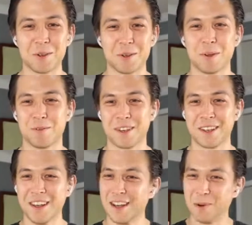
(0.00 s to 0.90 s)
But if
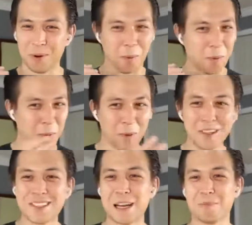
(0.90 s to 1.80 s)
we're one
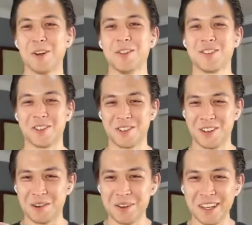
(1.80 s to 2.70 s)
step closer to a
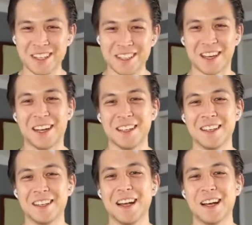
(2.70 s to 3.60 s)
really
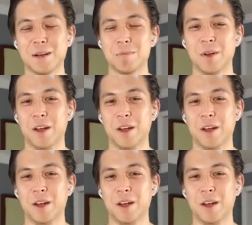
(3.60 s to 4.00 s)
solid lineup